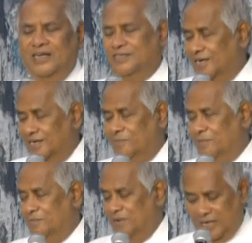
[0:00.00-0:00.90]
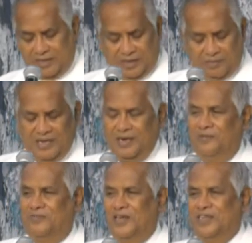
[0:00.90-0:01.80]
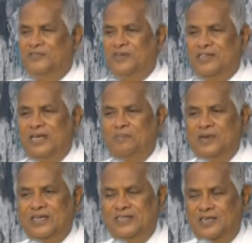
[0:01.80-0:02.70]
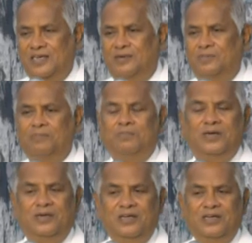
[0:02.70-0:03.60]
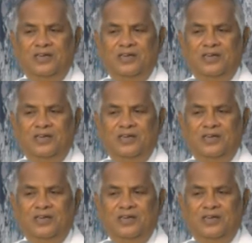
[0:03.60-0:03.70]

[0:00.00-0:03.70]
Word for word: I still remember, I, I mean, I'm fighting for time, but I still remember